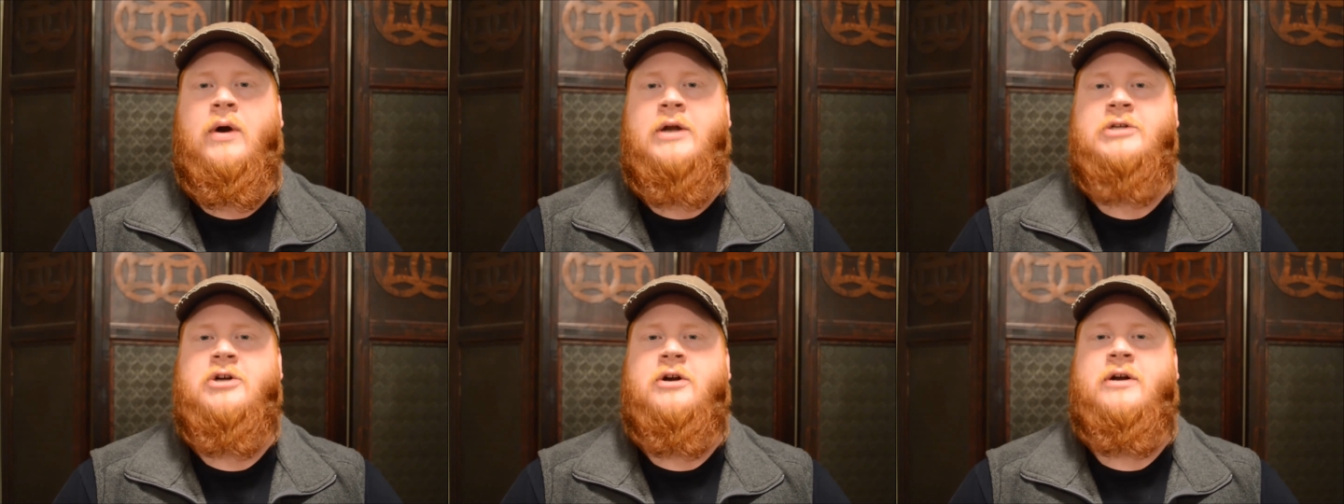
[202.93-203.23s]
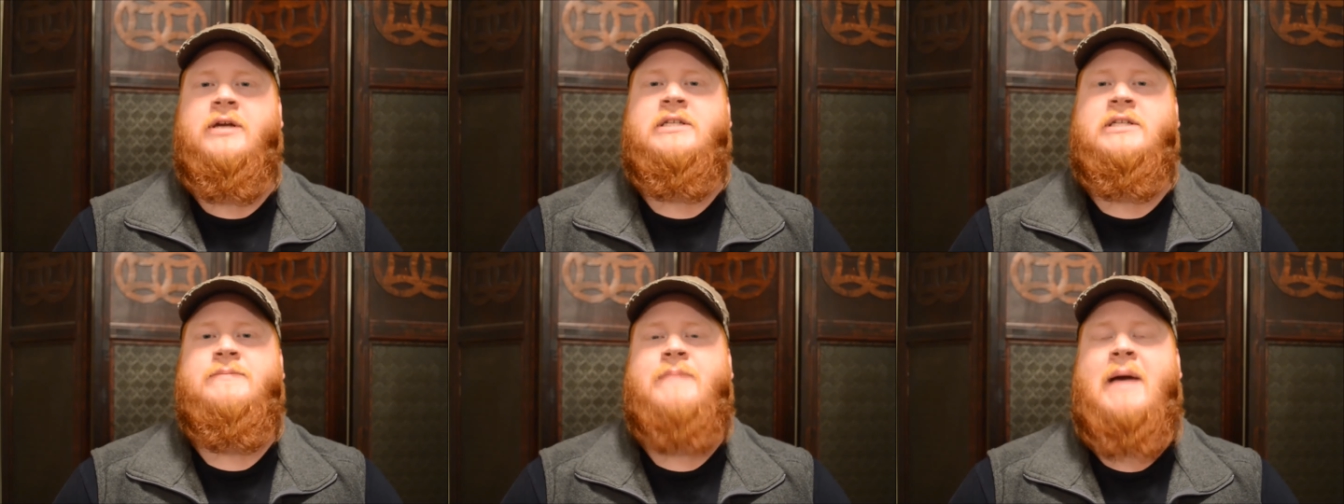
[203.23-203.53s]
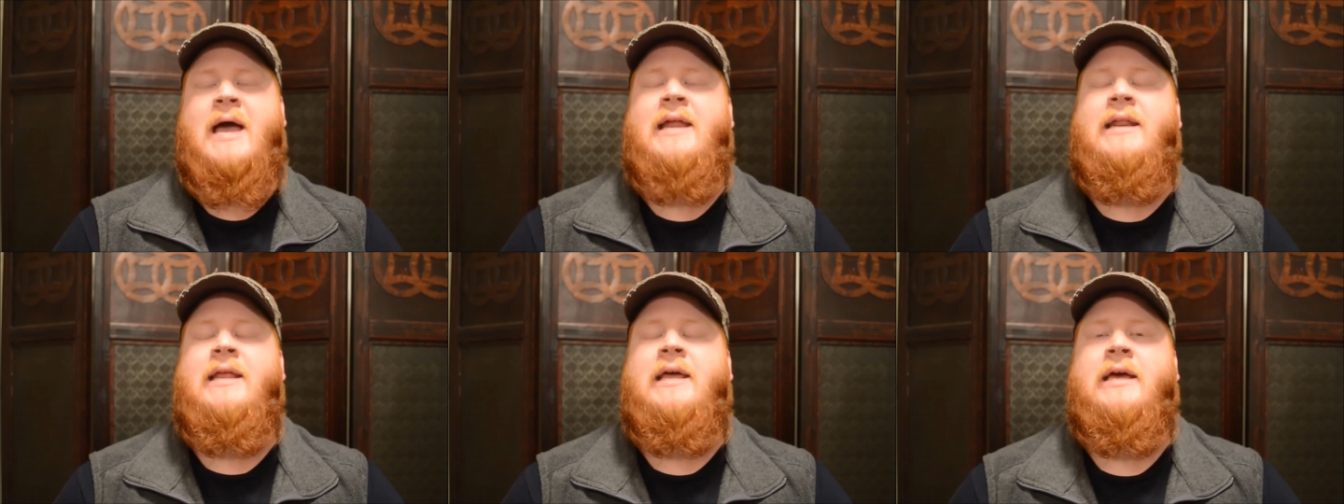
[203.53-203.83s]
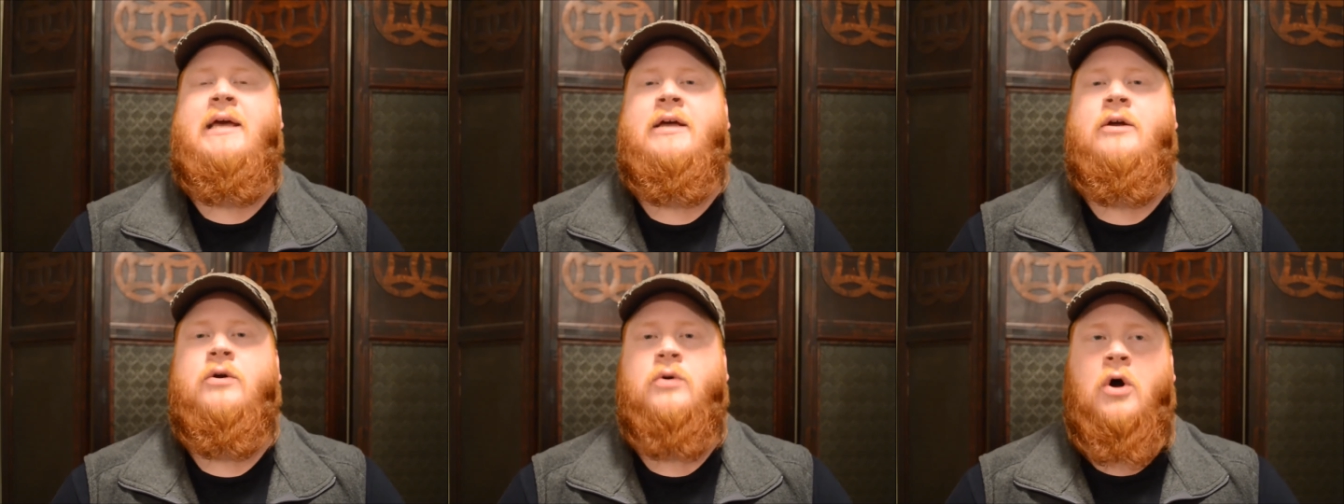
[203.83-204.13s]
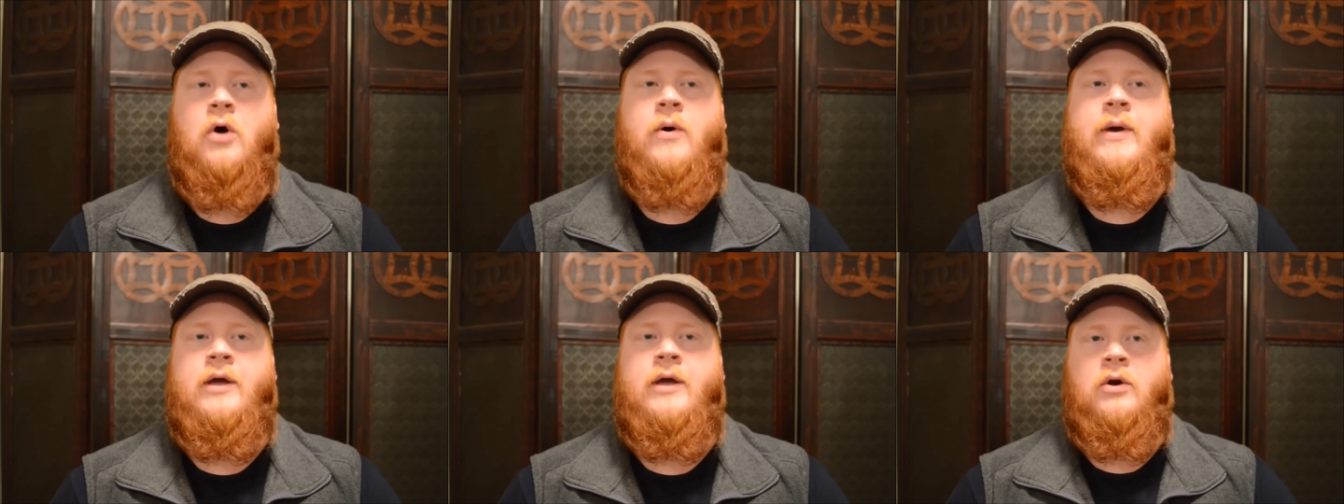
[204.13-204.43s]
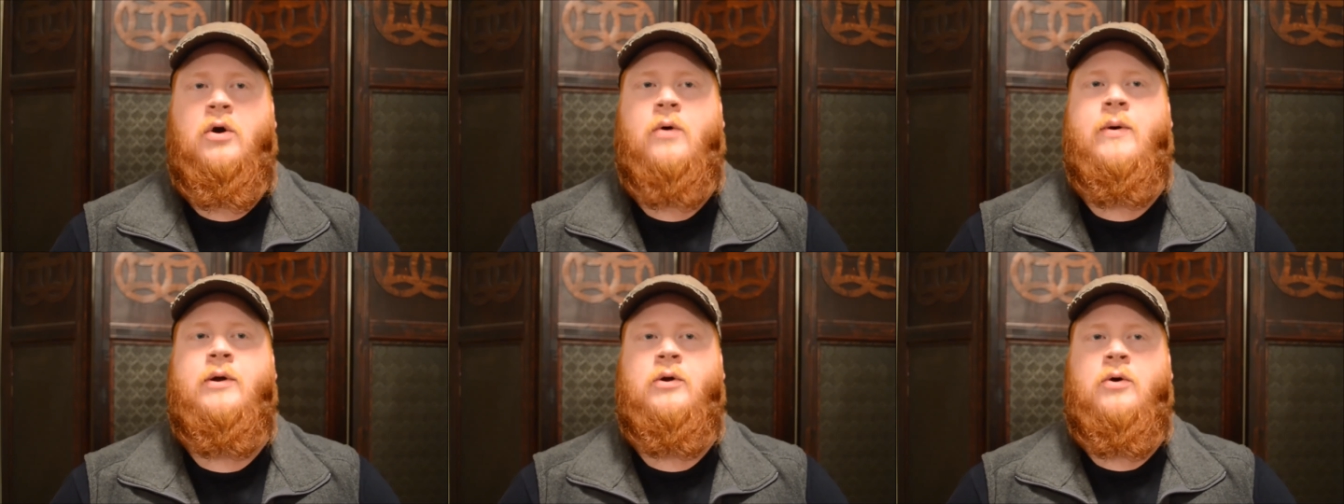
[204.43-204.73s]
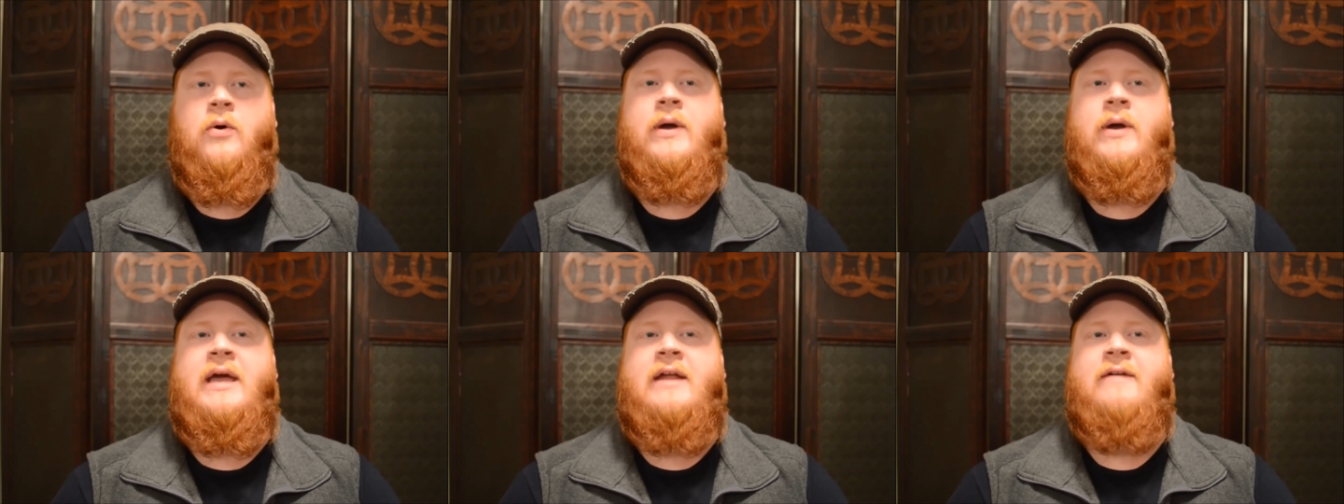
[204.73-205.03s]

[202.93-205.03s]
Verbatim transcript: it started expanding and growing and growing and growing.